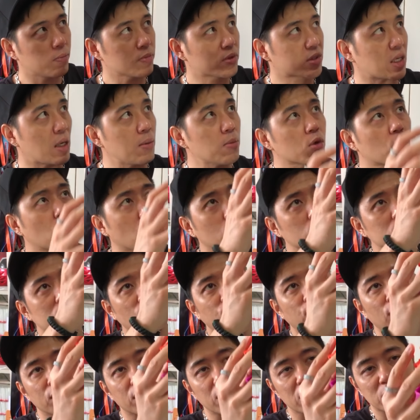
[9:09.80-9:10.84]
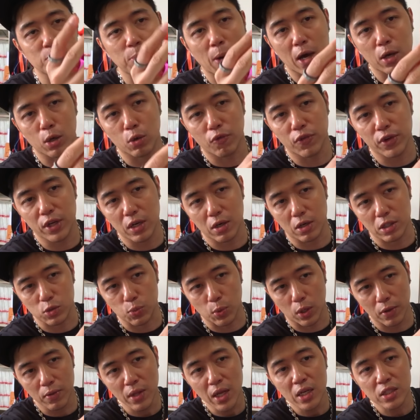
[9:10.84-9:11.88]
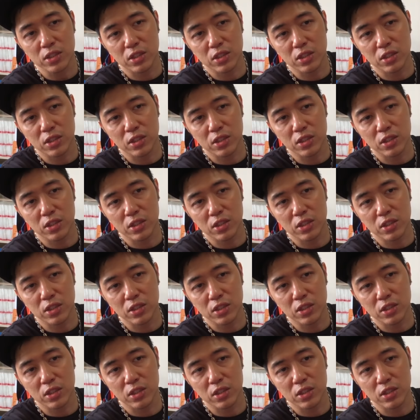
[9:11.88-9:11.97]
Same goes for this part over here as well.